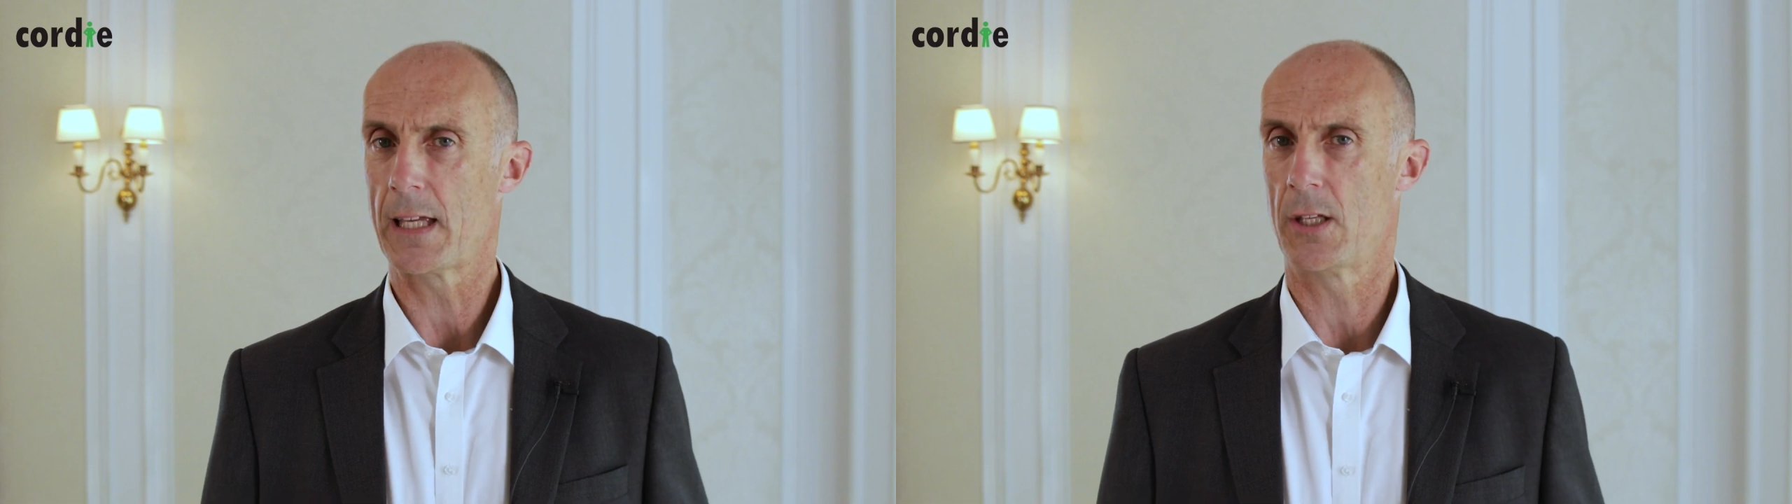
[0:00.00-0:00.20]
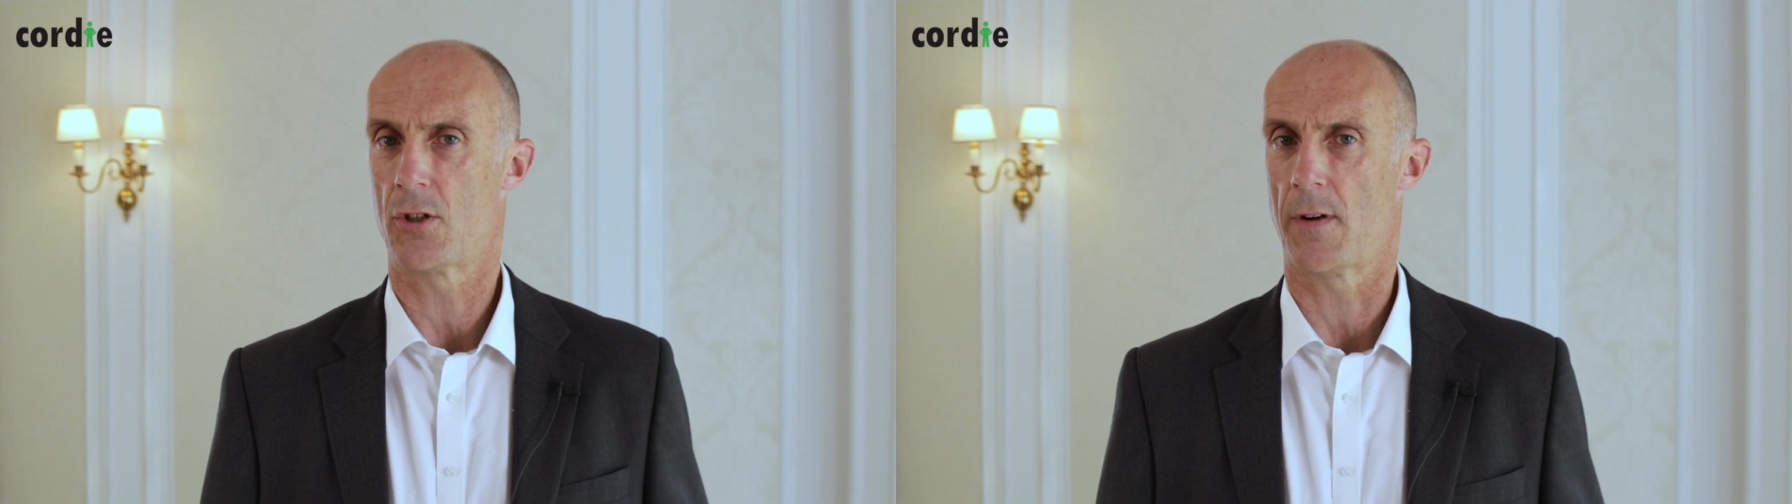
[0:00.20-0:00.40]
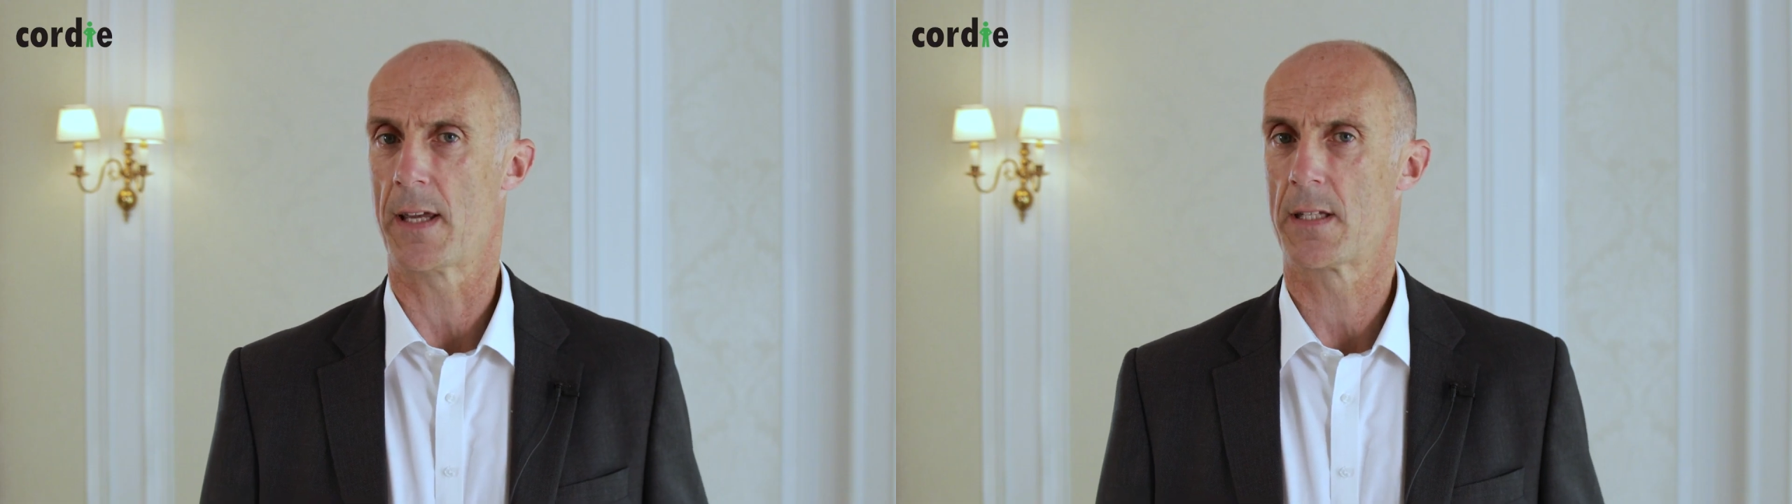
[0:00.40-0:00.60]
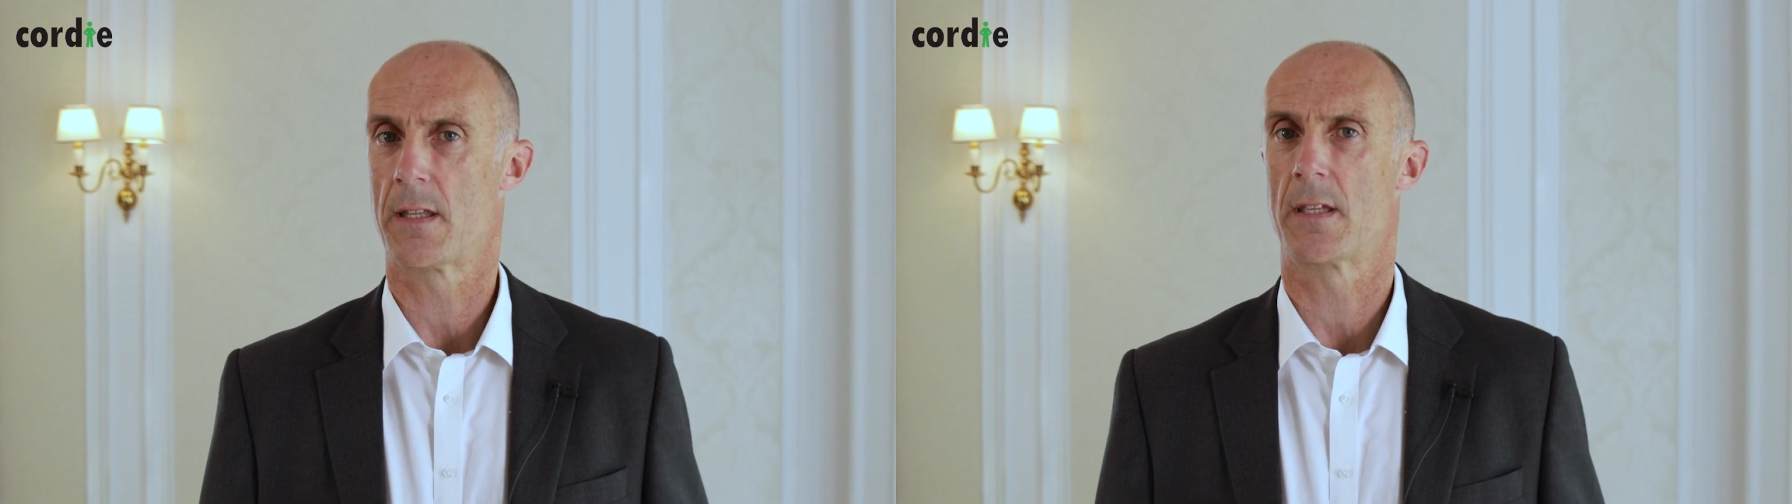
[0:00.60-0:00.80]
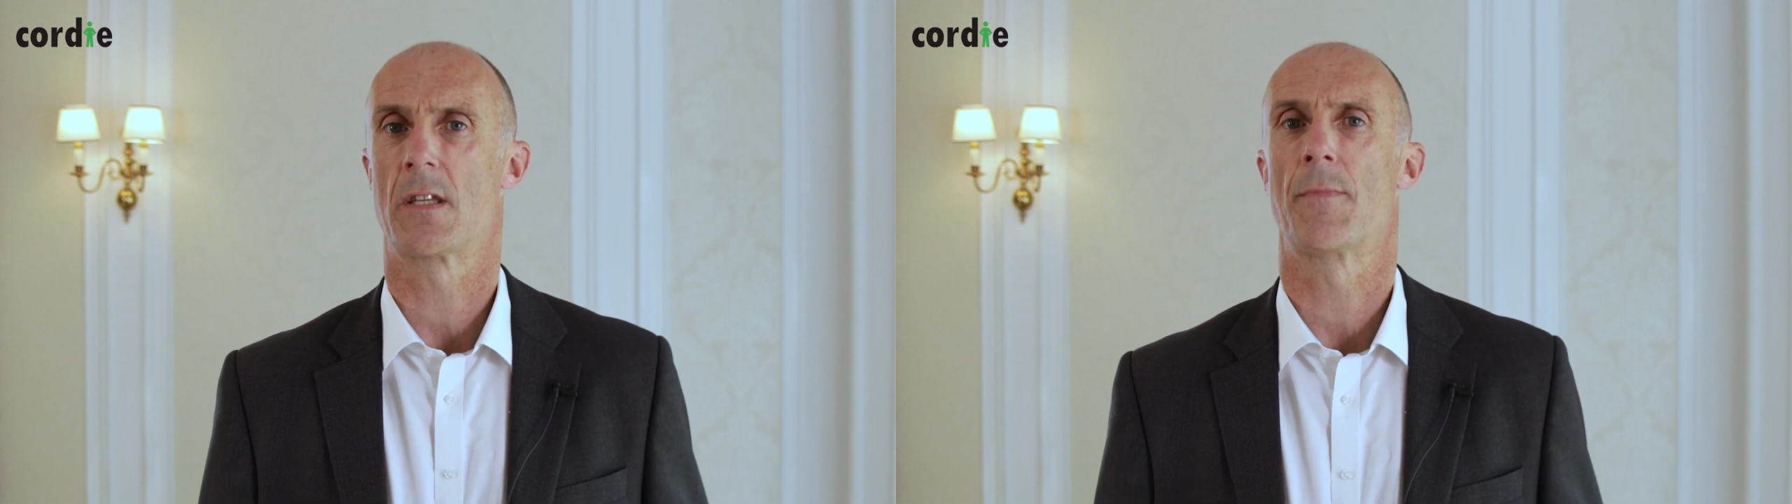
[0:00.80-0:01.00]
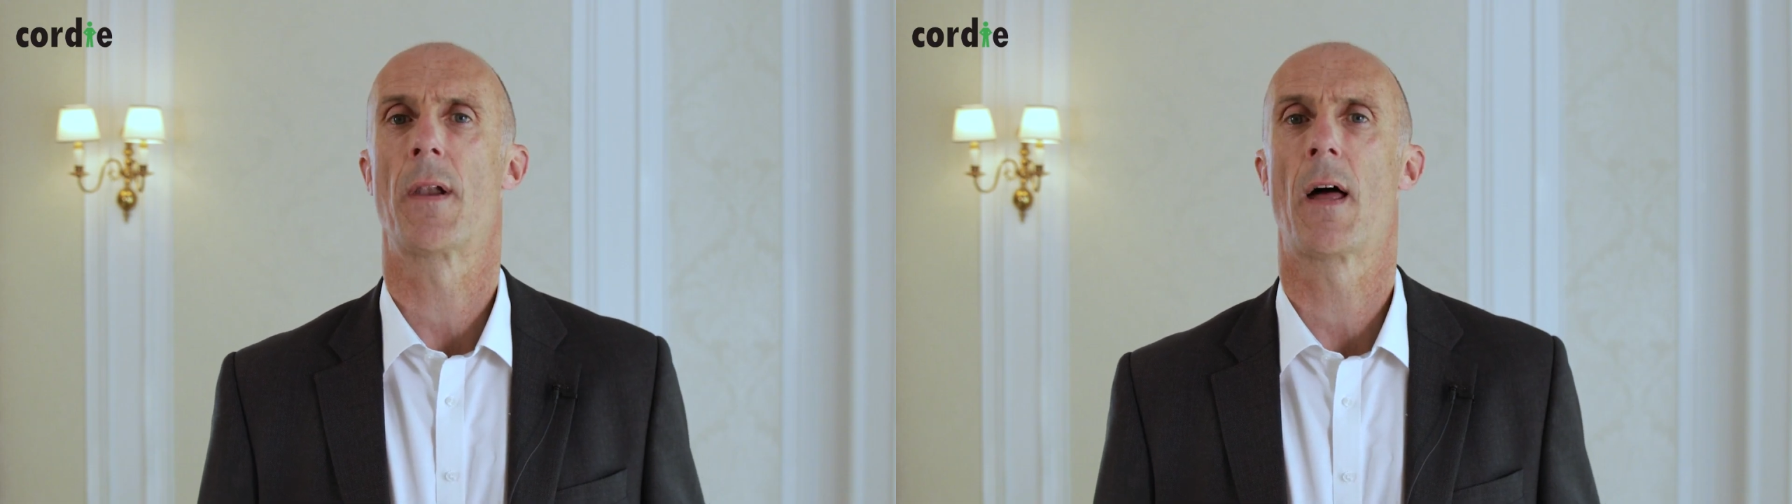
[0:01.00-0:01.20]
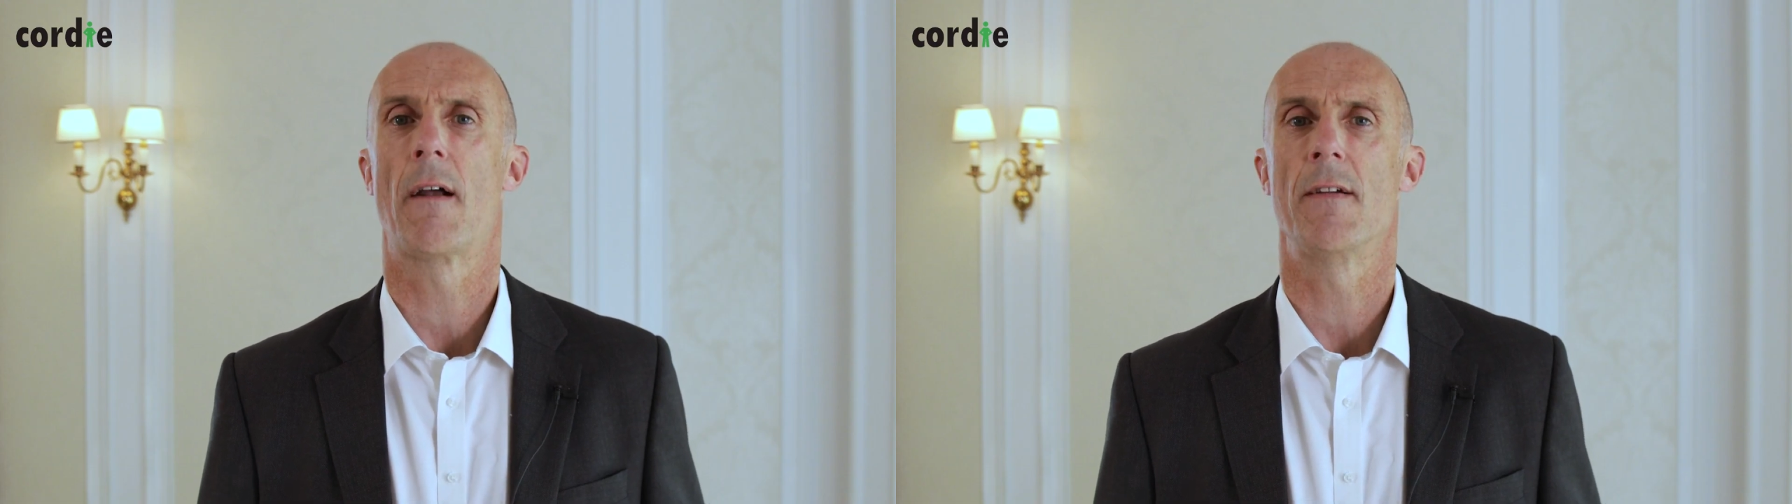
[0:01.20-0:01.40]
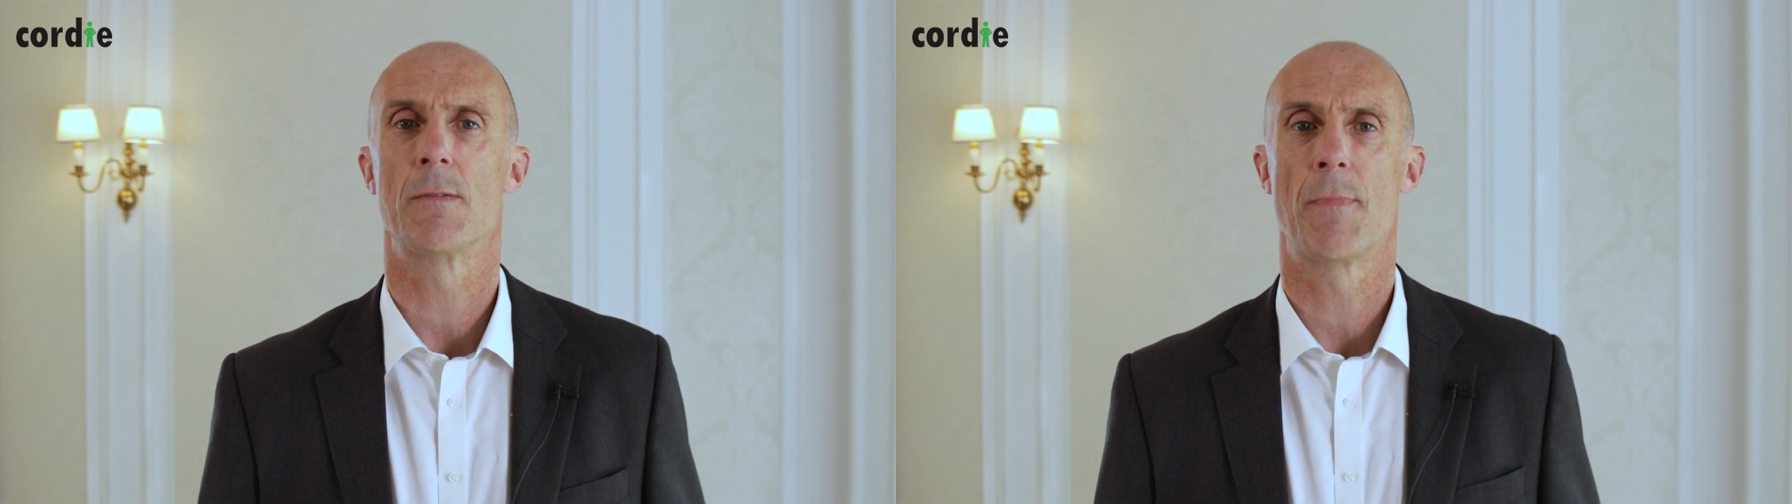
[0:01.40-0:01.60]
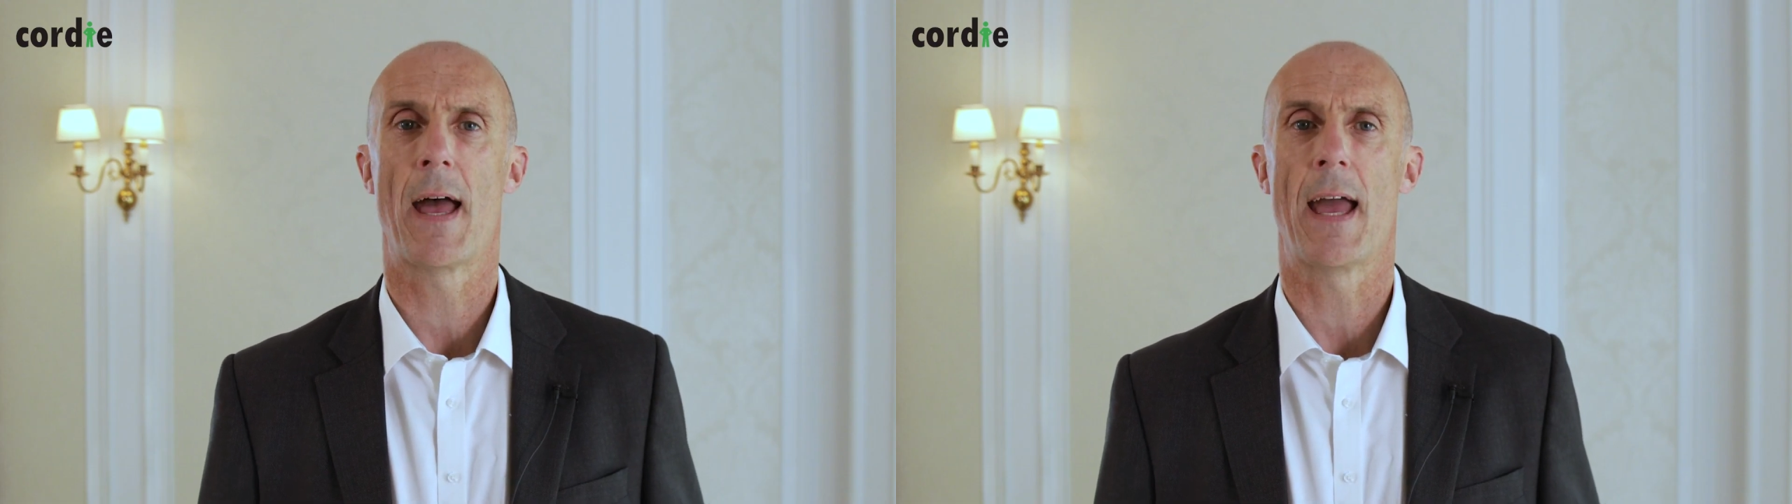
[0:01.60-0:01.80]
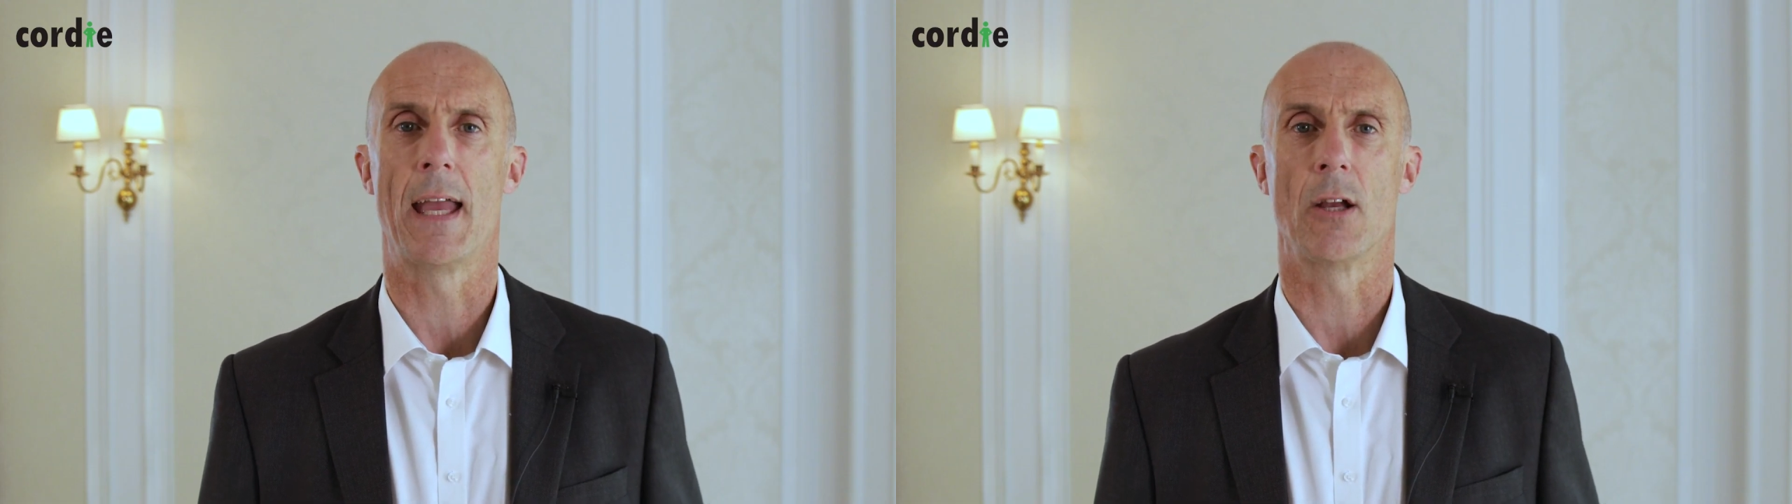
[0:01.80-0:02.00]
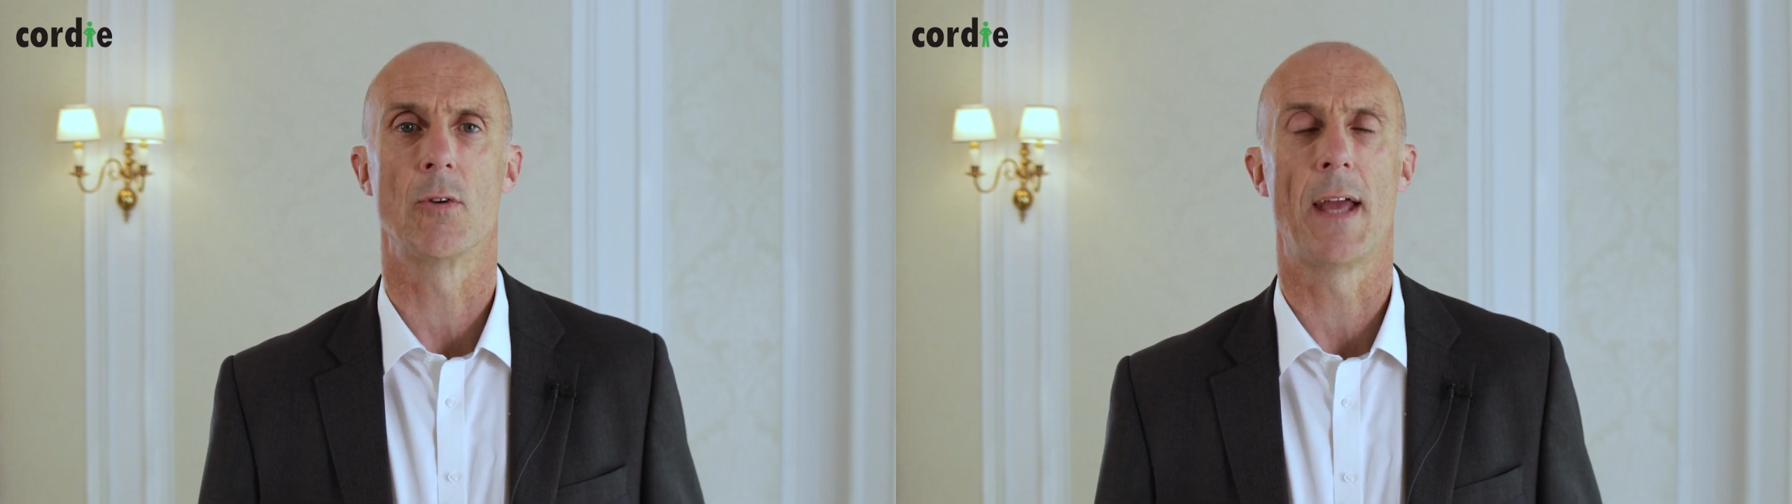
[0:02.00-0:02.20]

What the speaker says: interest the supplier is paying on